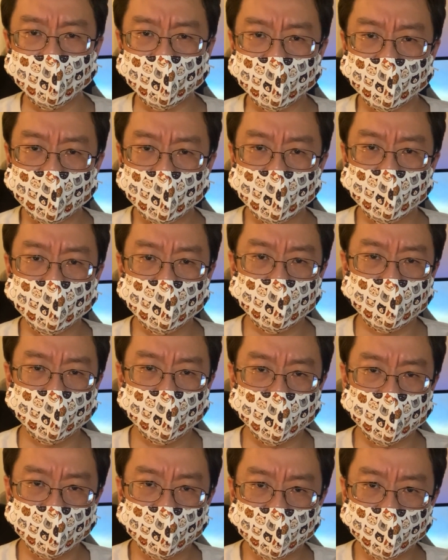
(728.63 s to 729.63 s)
our
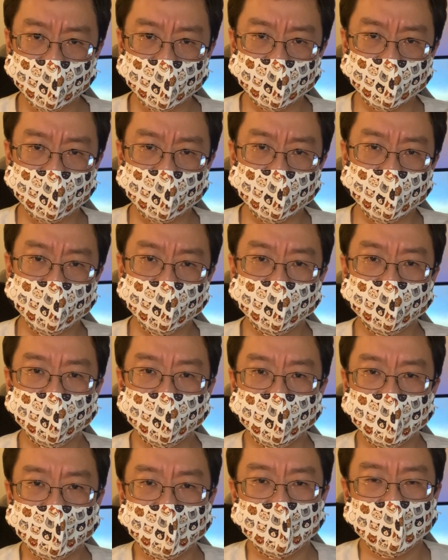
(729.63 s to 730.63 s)
specific case,
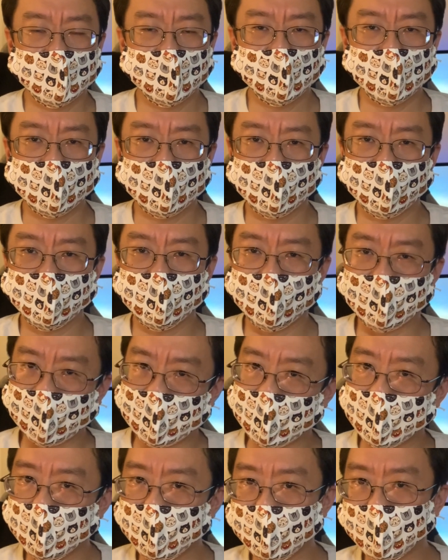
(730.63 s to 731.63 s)

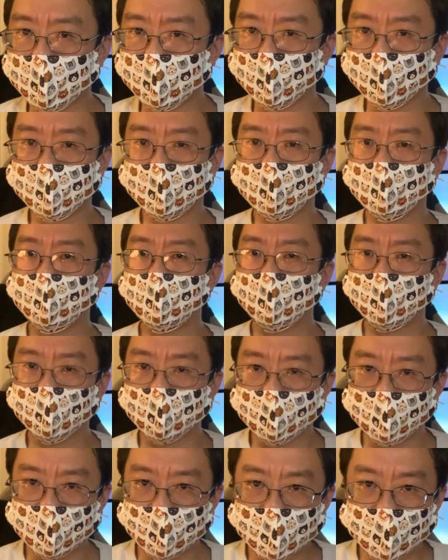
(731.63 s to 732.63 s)
I'm really into
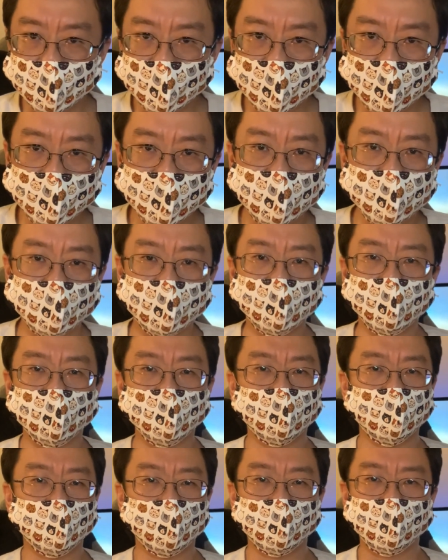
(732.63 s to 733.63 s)
cars.
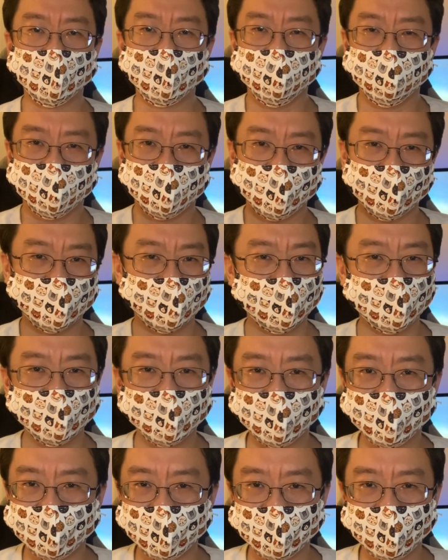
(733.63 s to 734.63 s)
I love
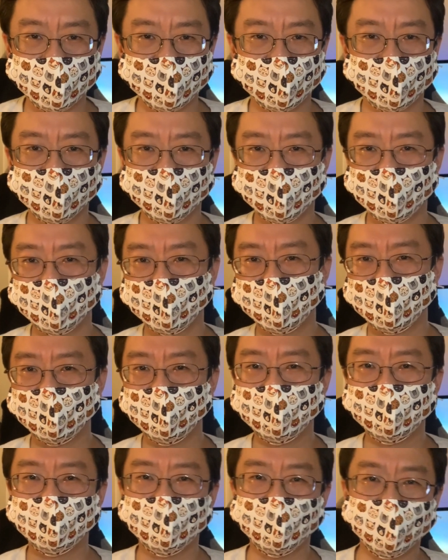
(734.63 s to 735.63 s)
cars. I love
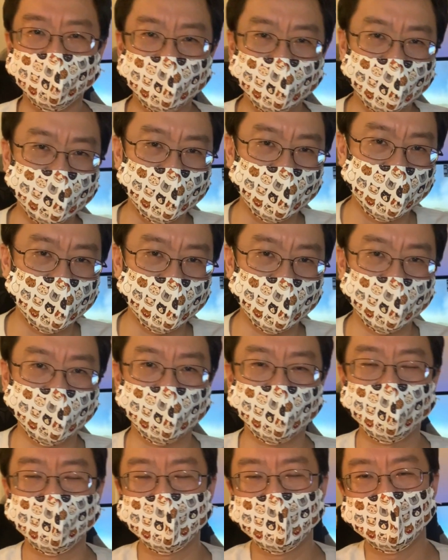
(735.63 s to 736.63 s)
detailing
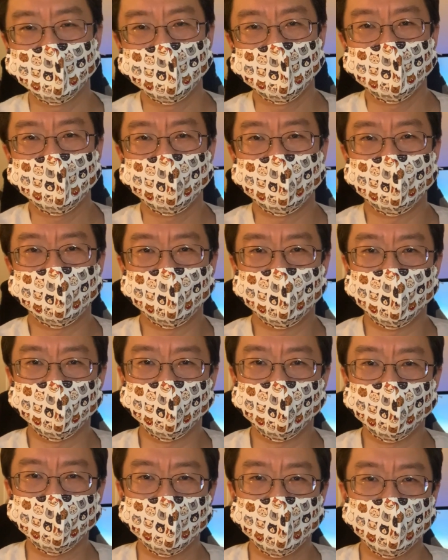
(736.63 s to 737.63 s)
cars.
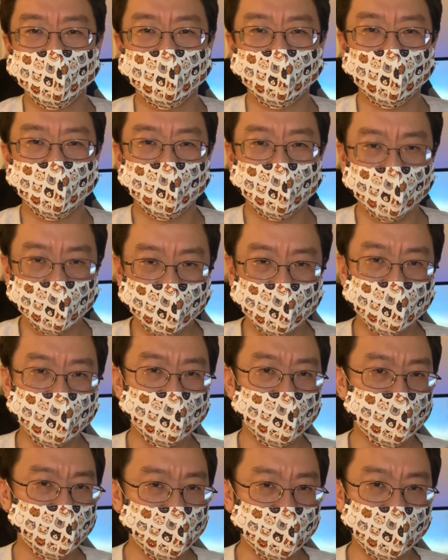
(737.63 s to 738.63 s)
So this is
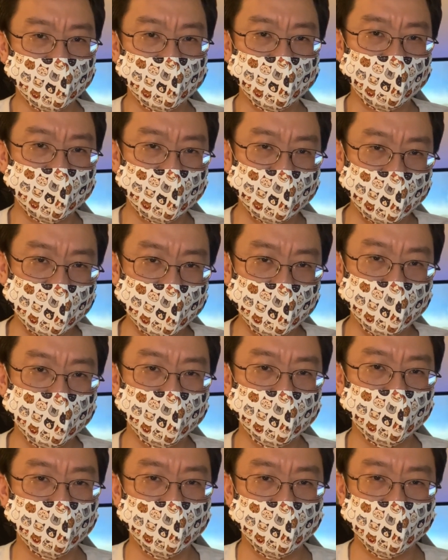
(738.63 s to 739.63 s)
something that
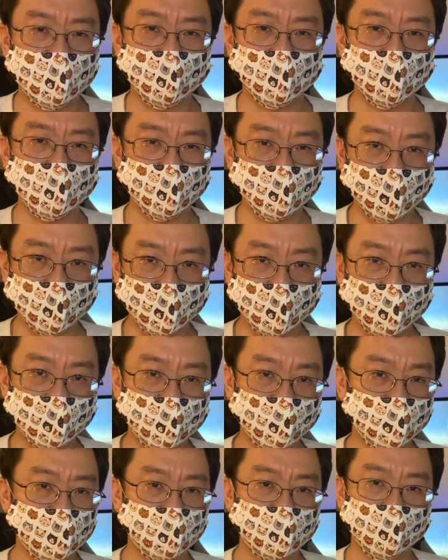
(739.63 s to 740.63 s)
I'm able to
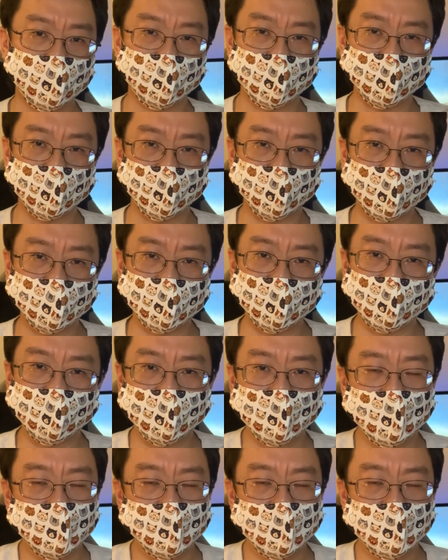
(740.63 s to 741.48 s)
notice right away.